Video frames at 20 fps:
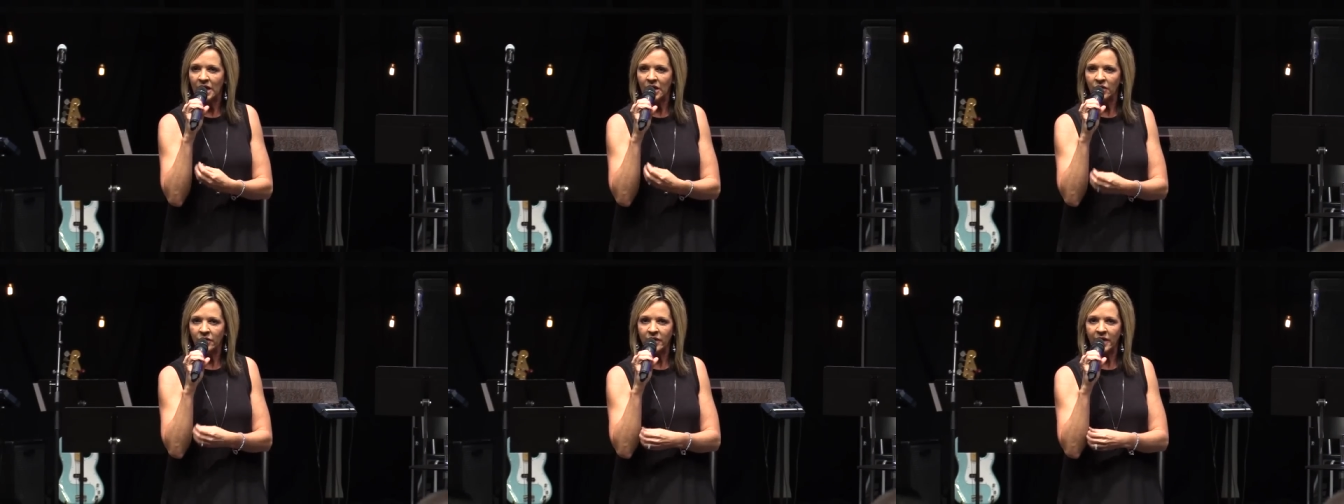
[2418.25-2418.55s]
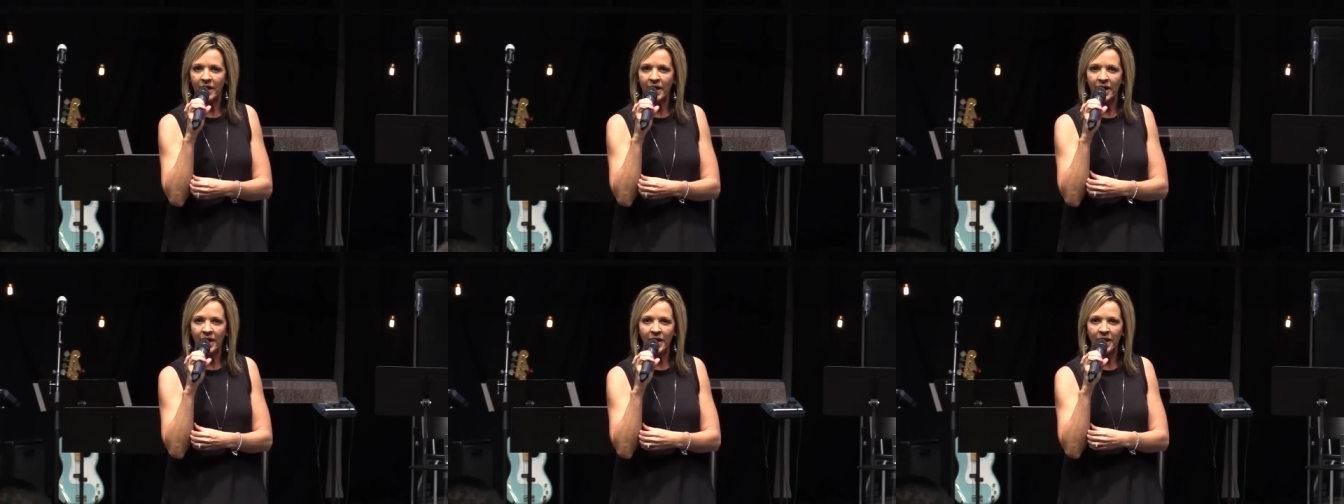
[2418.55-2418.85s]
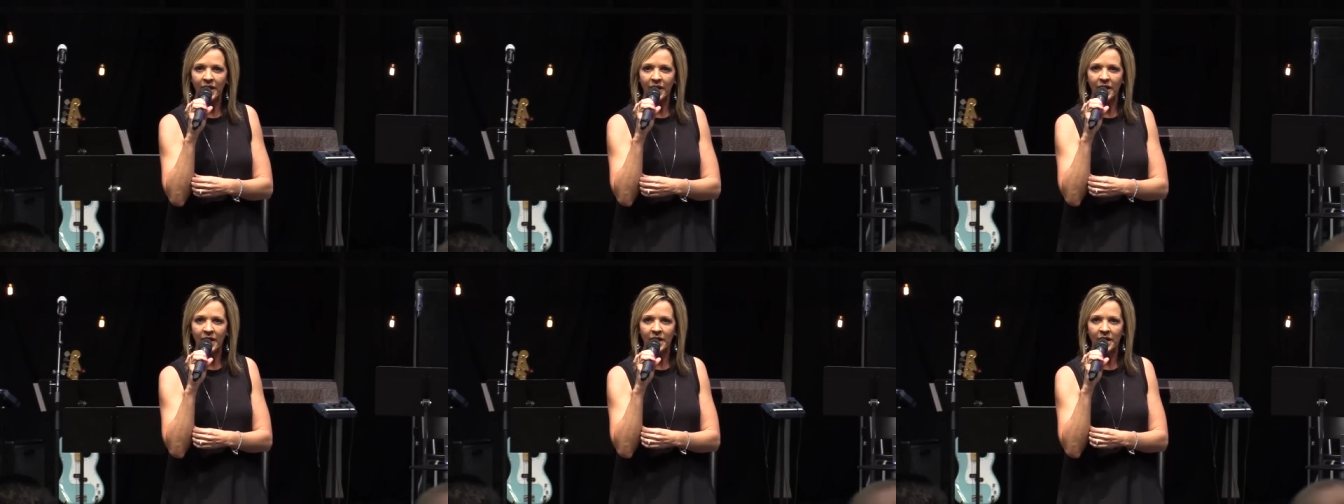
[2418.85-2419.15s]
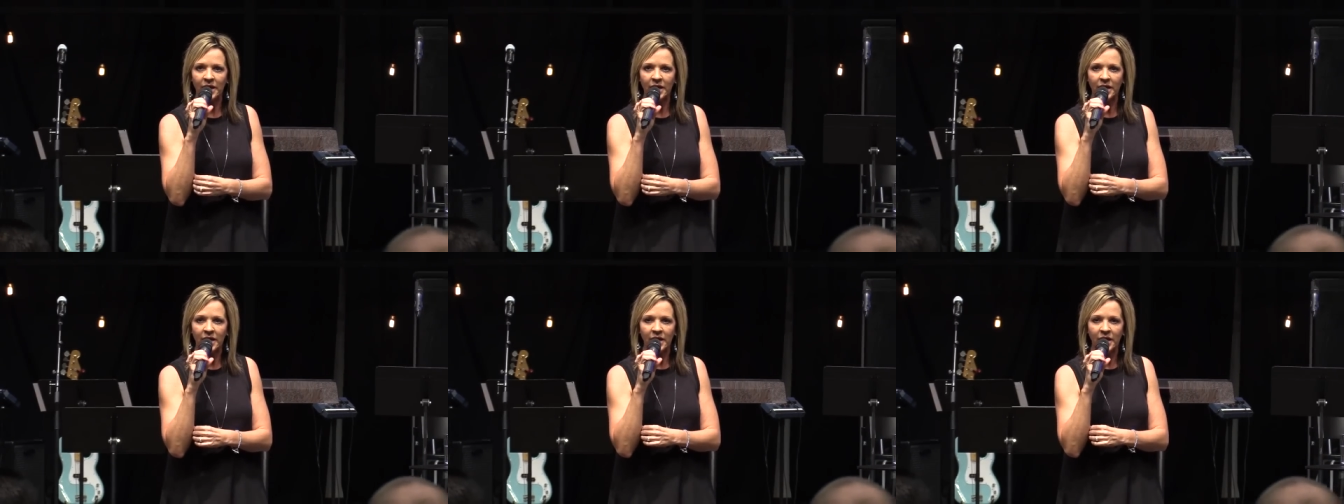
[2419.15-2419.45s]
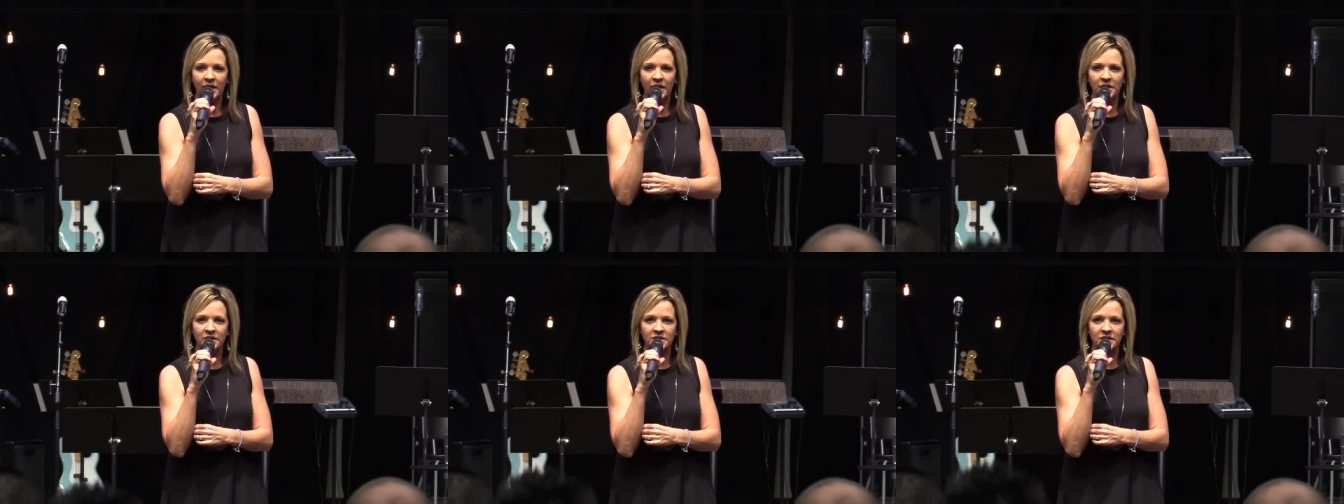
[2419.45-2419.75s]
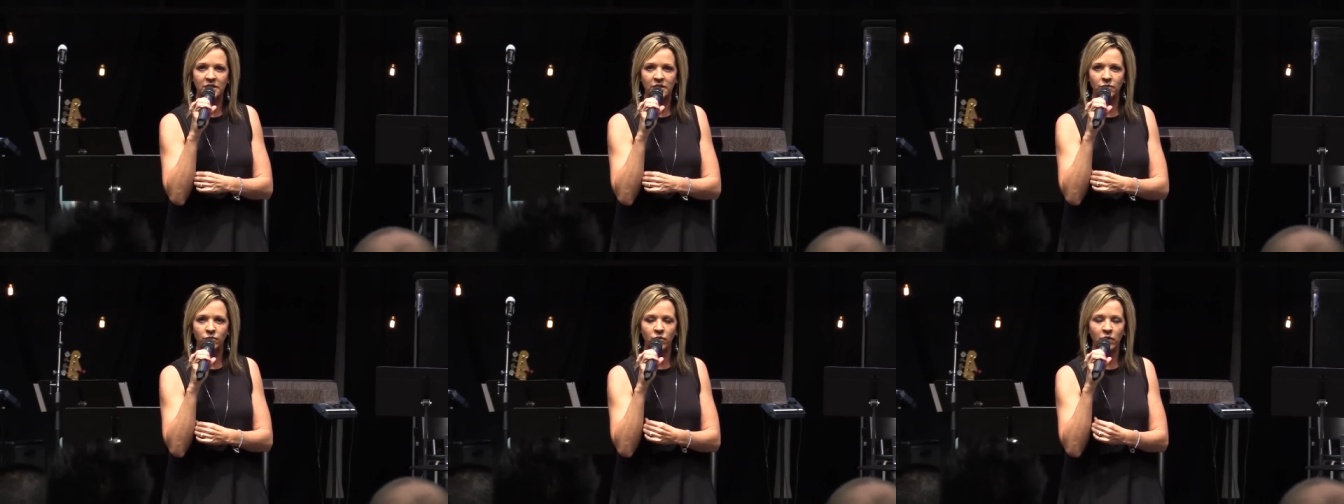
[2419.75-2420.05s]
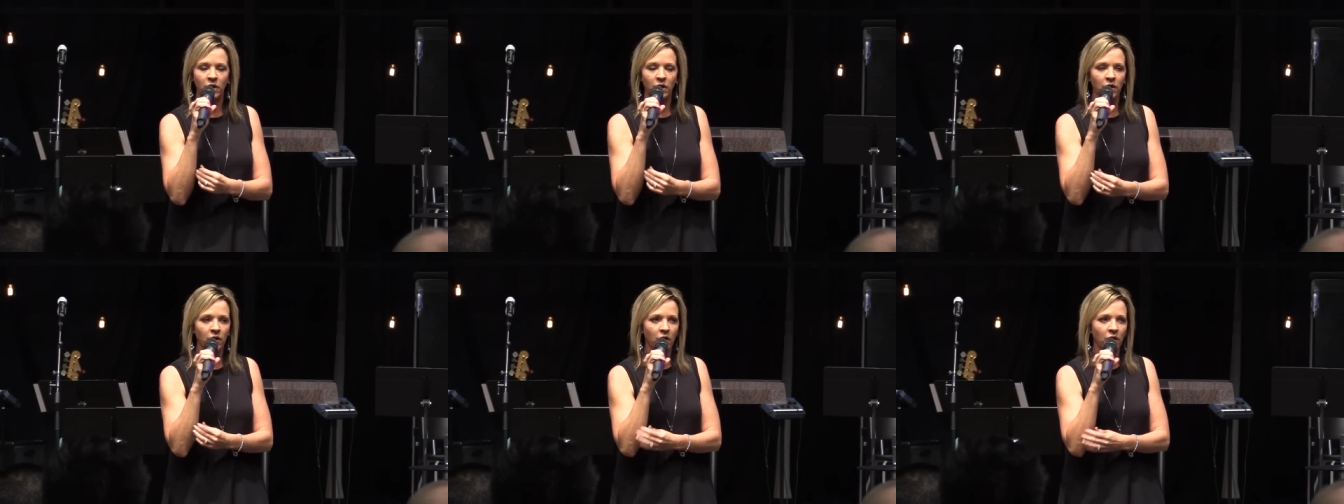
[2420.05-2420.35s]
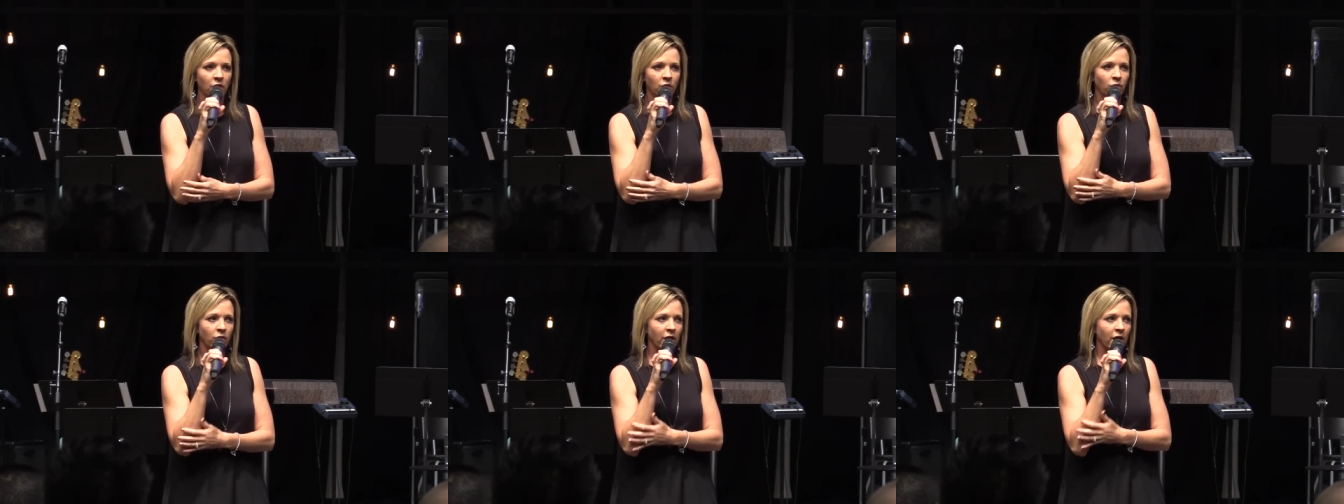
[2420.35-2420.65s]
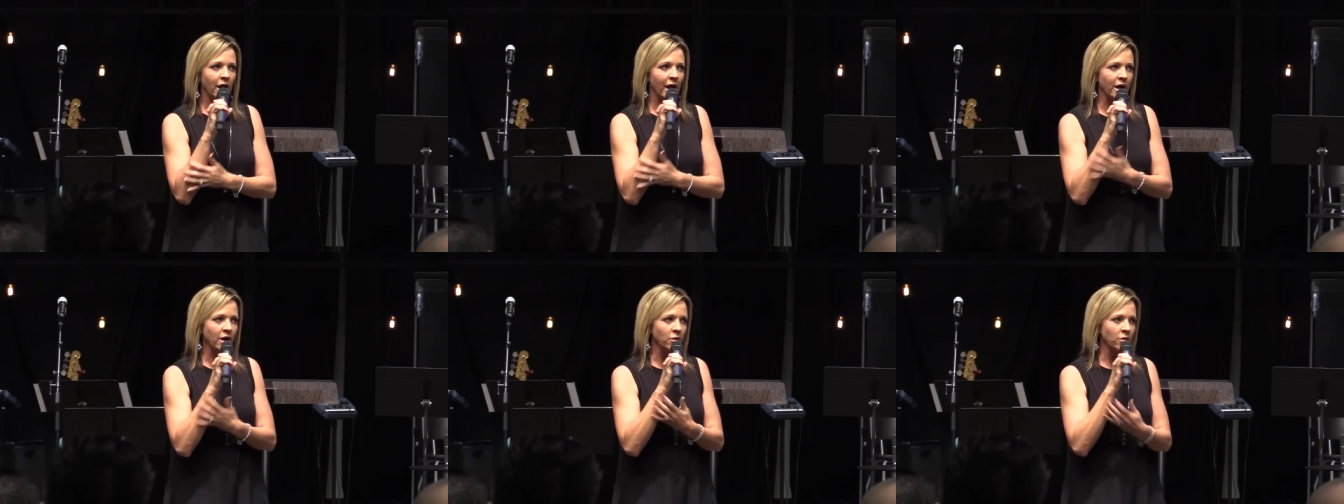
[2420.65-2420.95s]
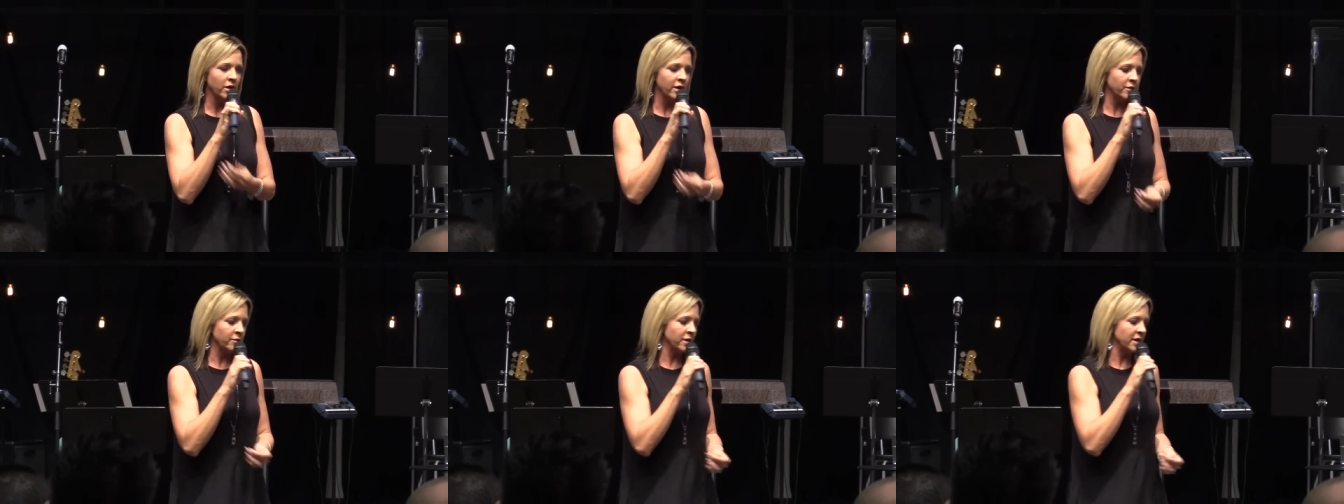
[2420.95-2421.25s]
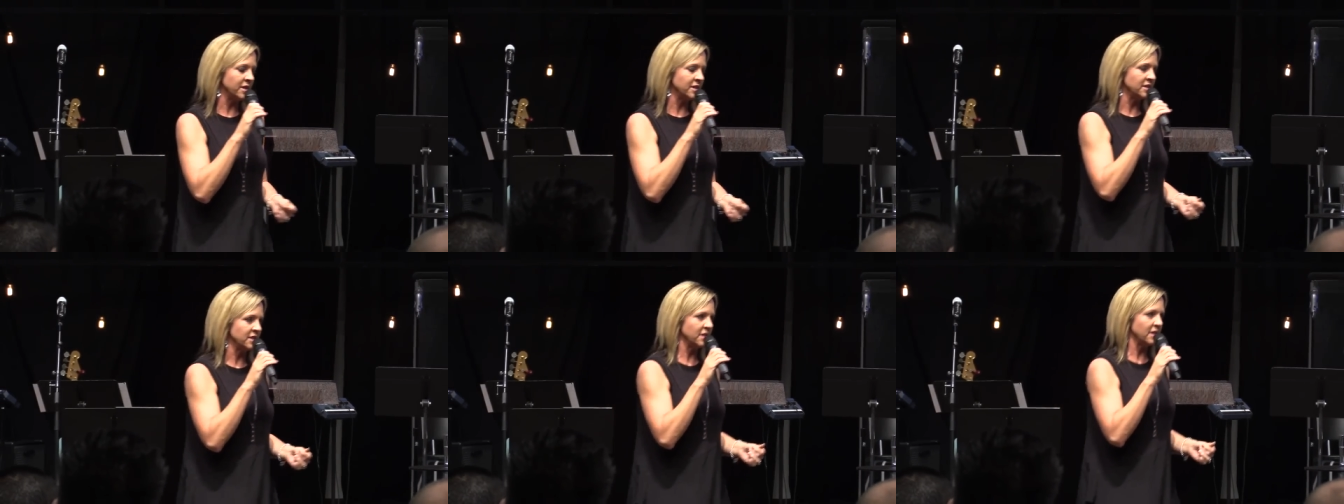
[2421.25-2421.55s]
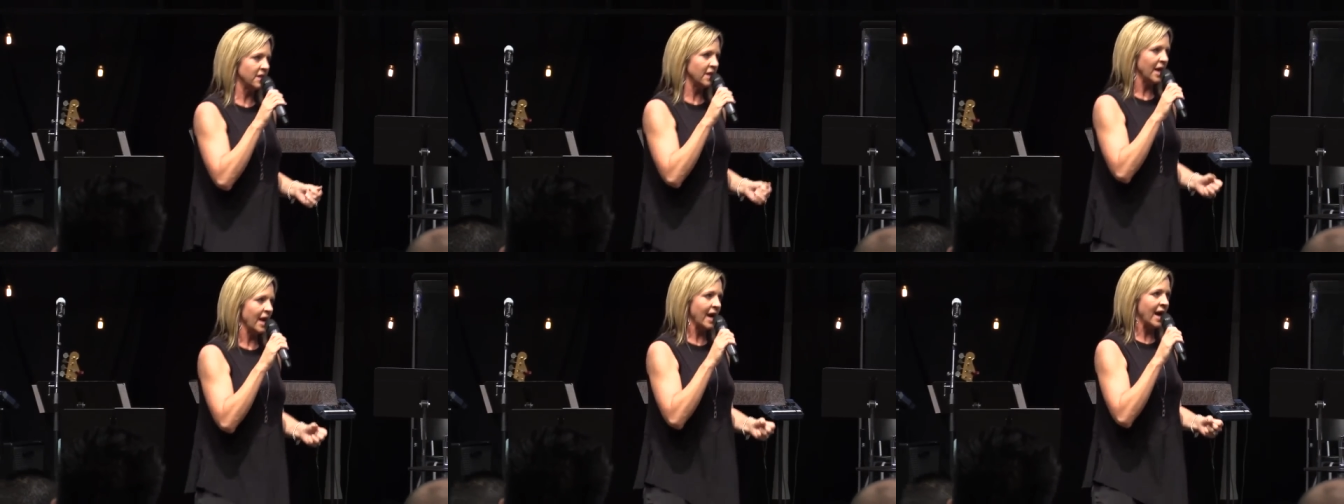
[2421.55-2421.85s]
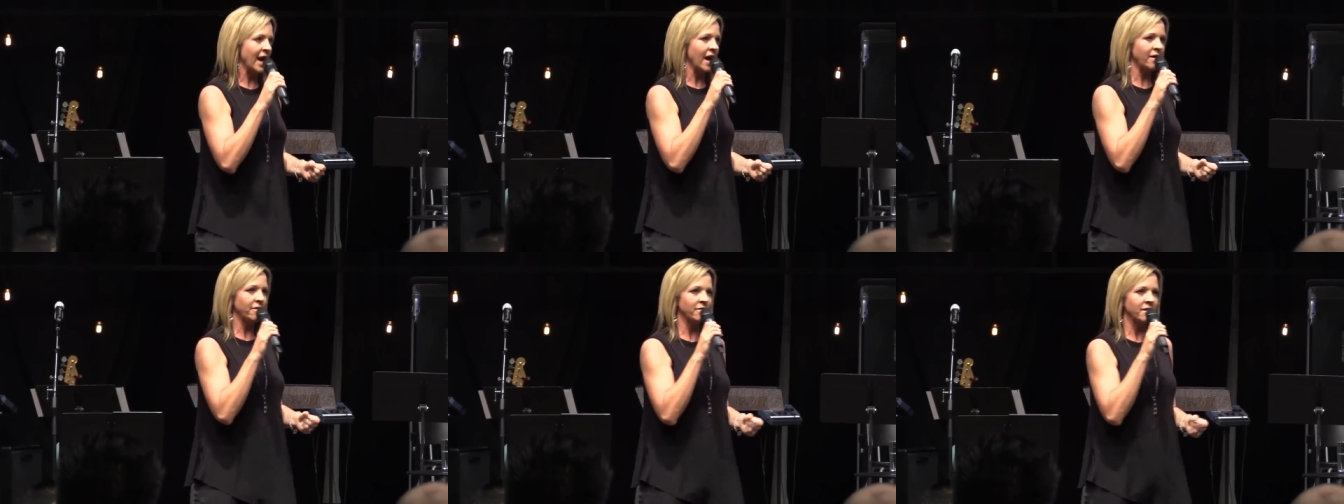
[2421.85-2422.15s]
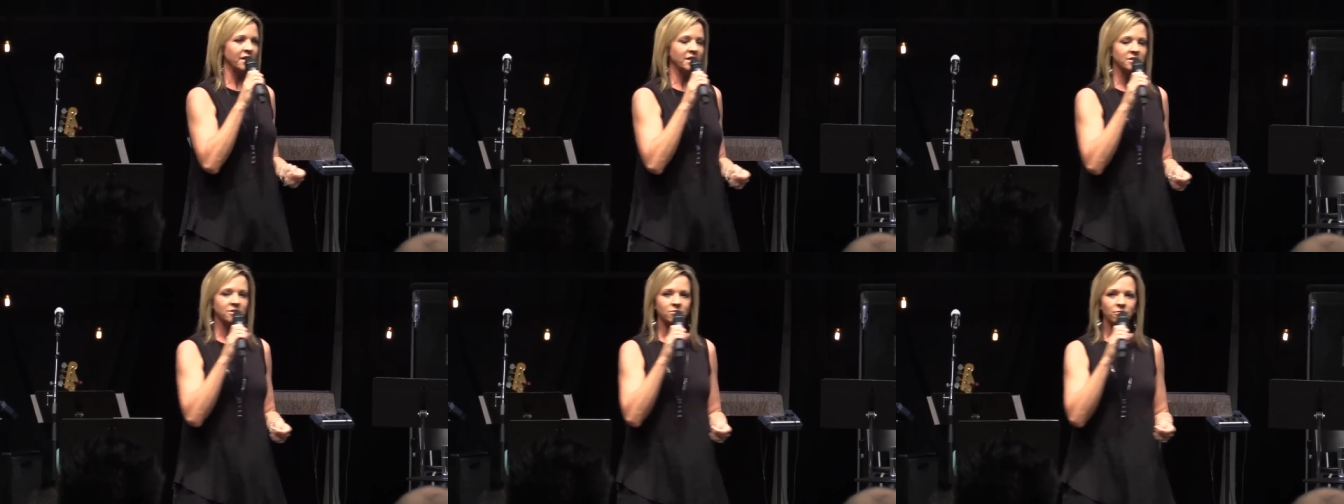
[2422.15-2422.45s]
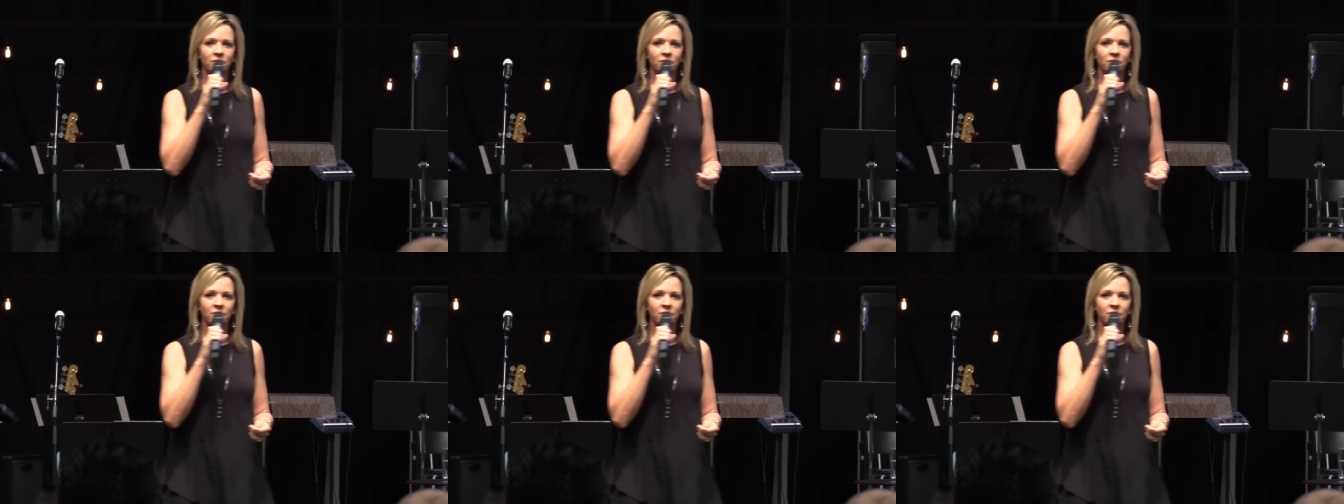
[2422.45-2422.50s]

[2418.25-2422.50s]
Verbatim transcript: Okay, and you say, well, well, I don't want anybody to see that I have this.